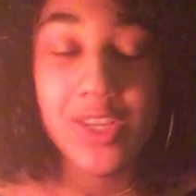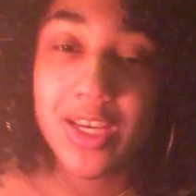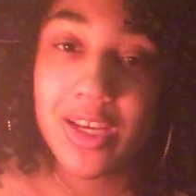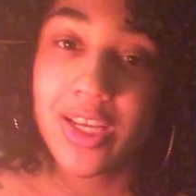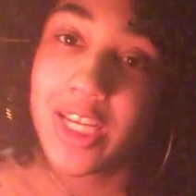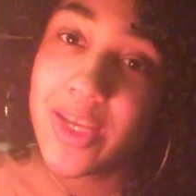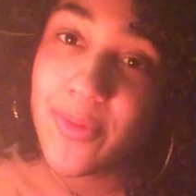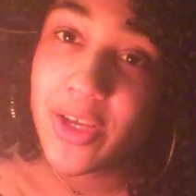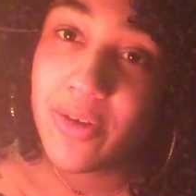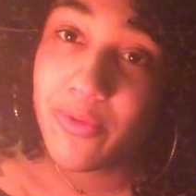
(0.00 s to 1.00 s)
via
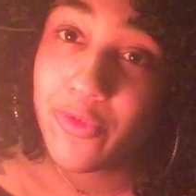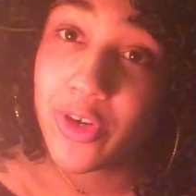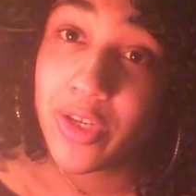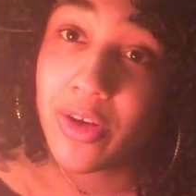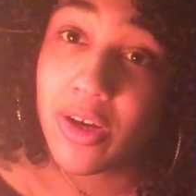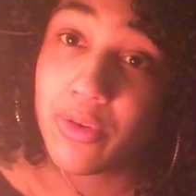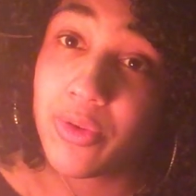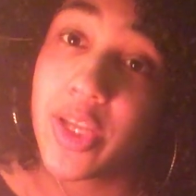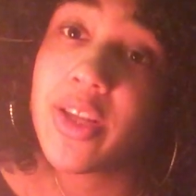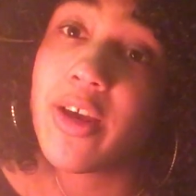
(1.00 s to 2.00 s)
email for you all
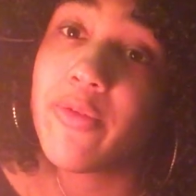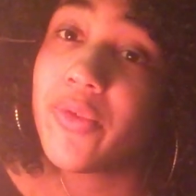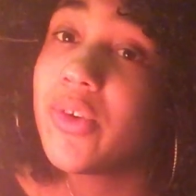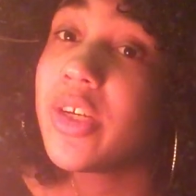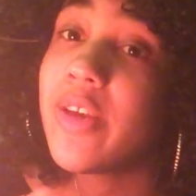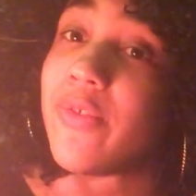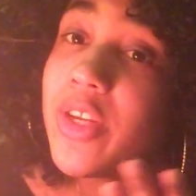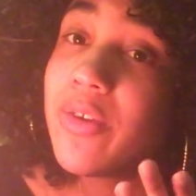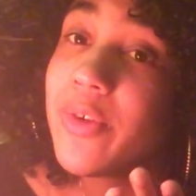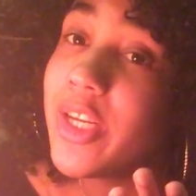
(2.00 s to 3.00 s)
who cannot afford a
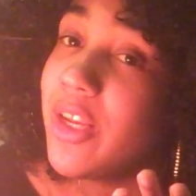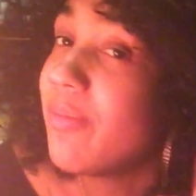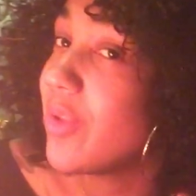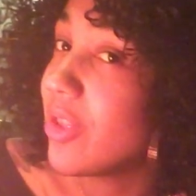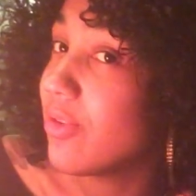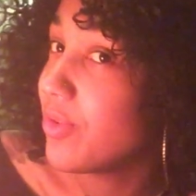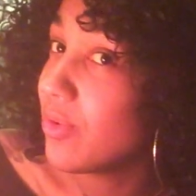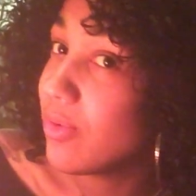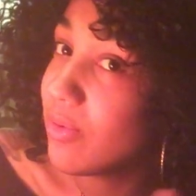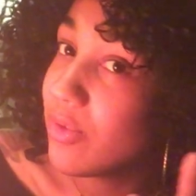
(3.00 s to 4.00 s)
video reading, but
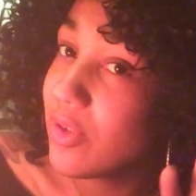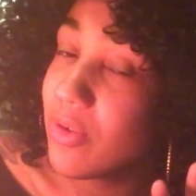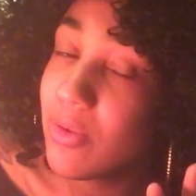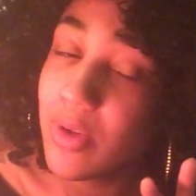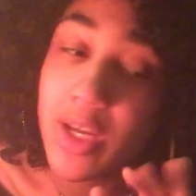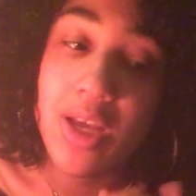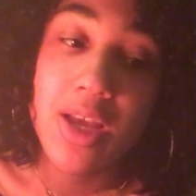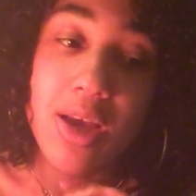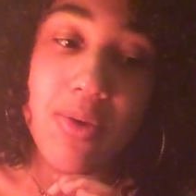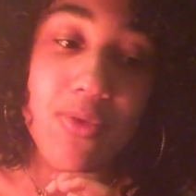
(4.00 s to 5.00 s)
those who do
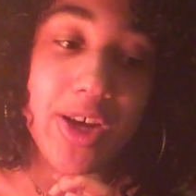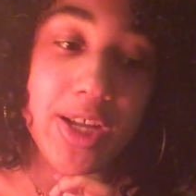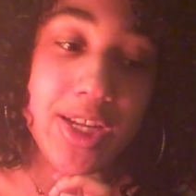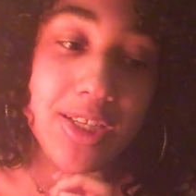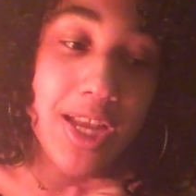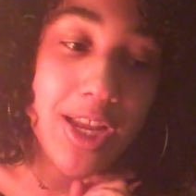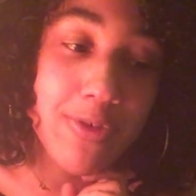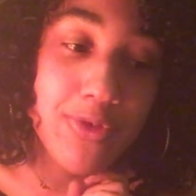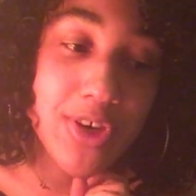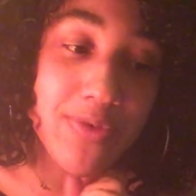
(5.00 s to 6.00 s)
want and
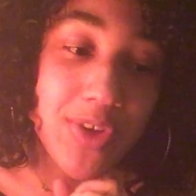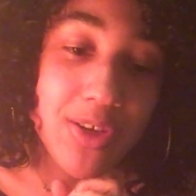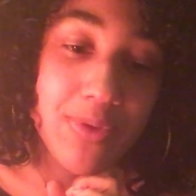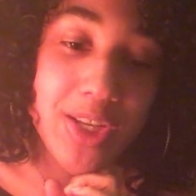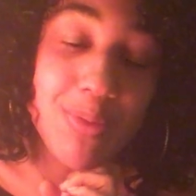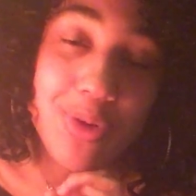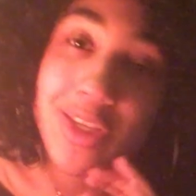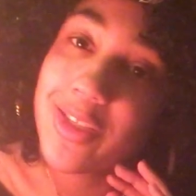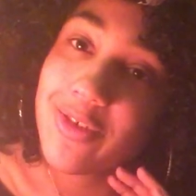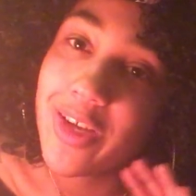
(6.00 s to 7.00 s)
can afford a video reading,
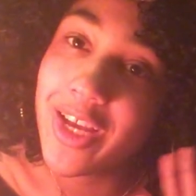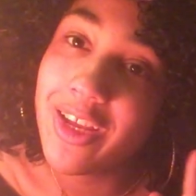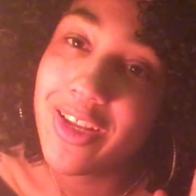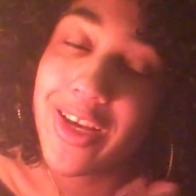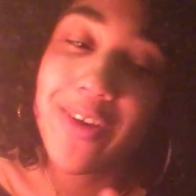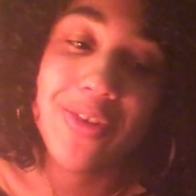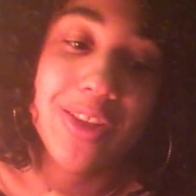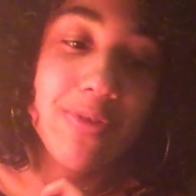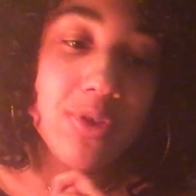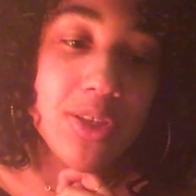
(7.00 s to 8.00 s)
please go ahead. I
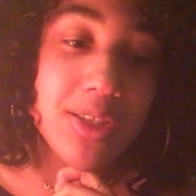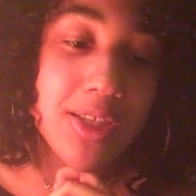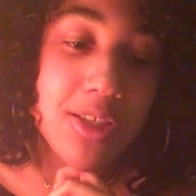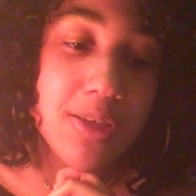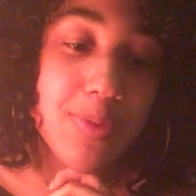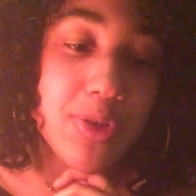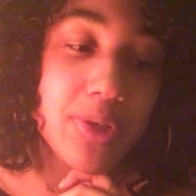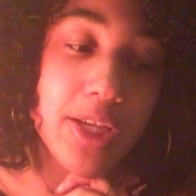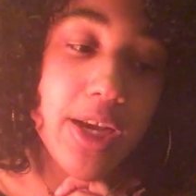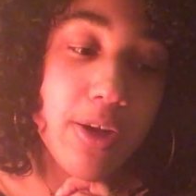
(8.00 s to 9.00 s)
would love to send some of
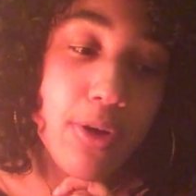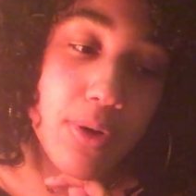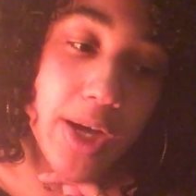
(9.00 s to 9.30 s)
those out.